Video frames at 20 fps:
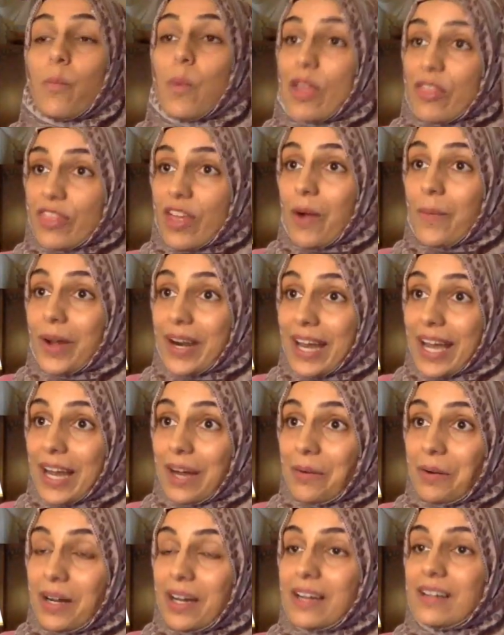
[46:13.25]
with that 1
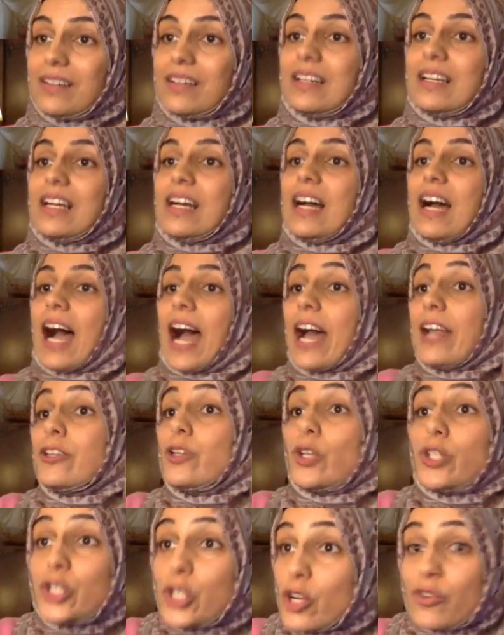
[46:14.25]
hour,
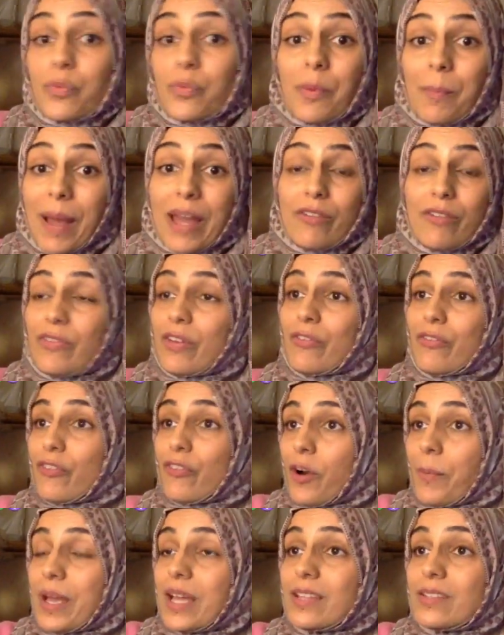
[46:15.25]
and your children will benefit
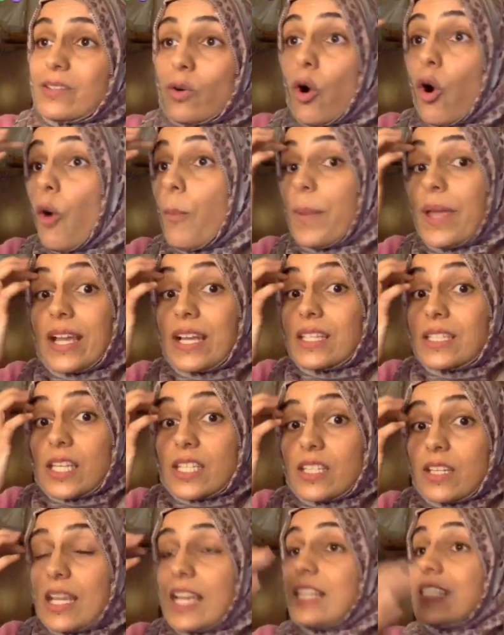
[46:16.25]
from it. Or be
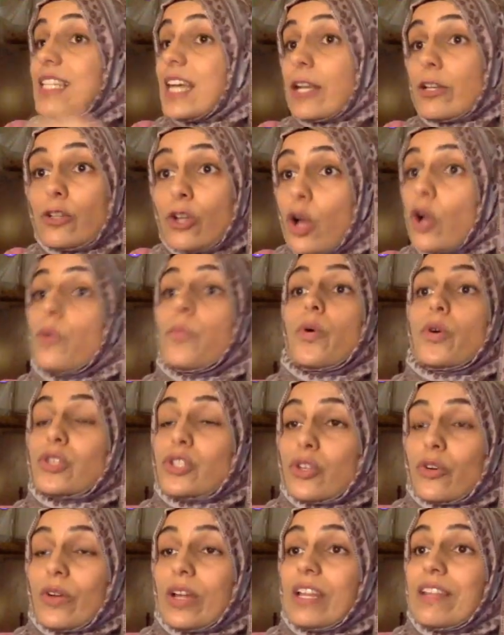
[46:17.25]
consistent in saying no more
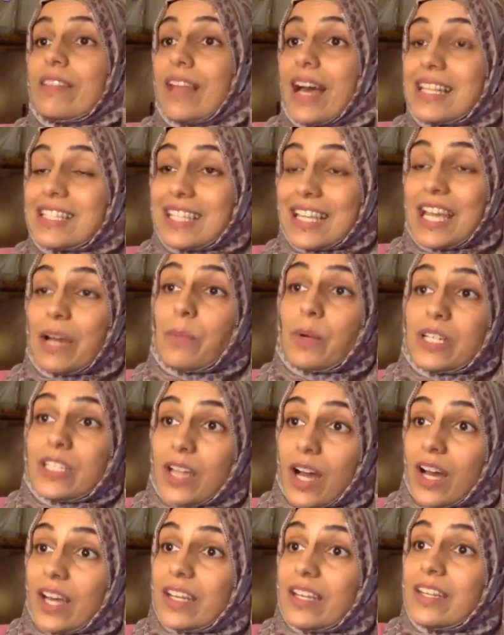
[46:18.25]
screen, that's it, we're
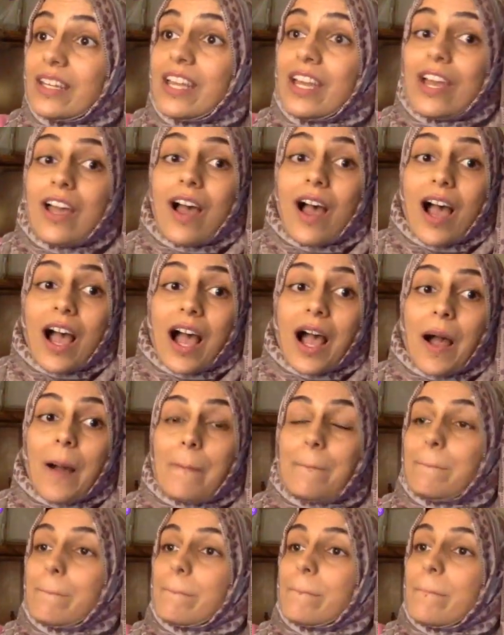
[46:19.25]
done.
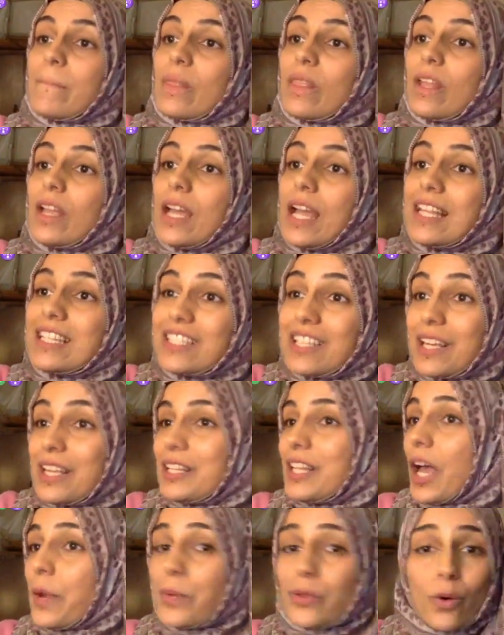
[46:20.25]
It's
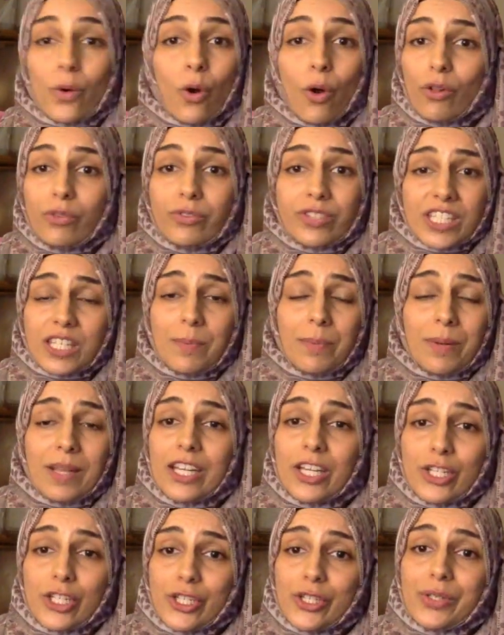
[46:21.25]
like with all
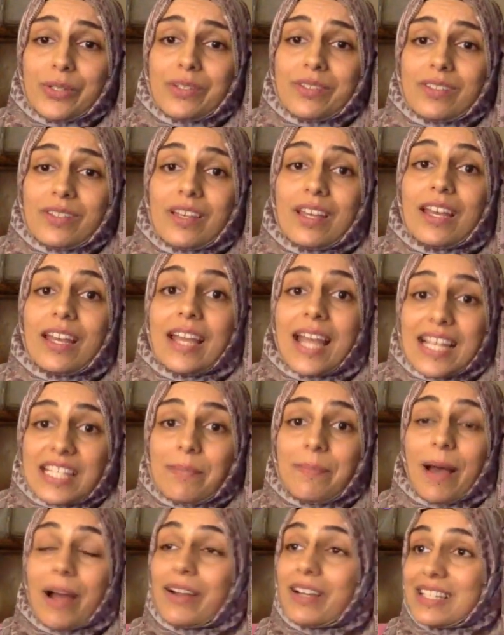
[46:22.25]
discipline issues,
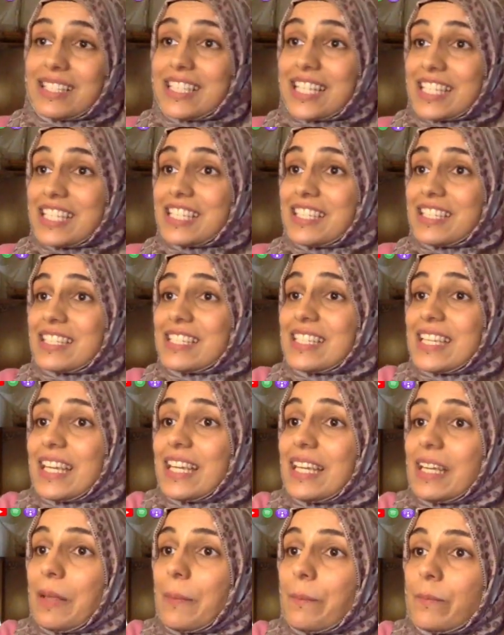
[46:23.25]
it's about
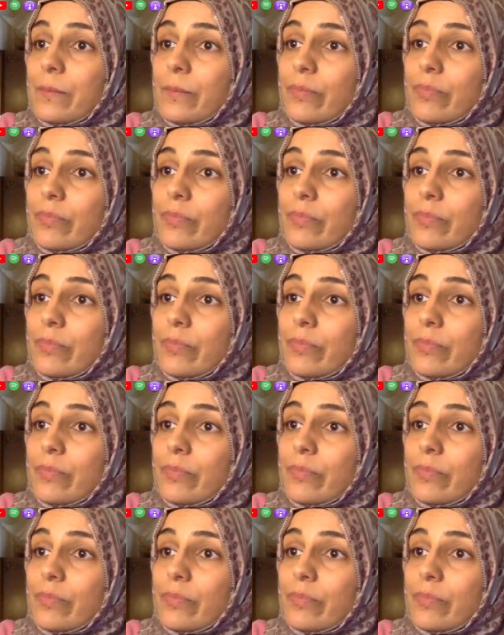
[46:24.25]
consistency.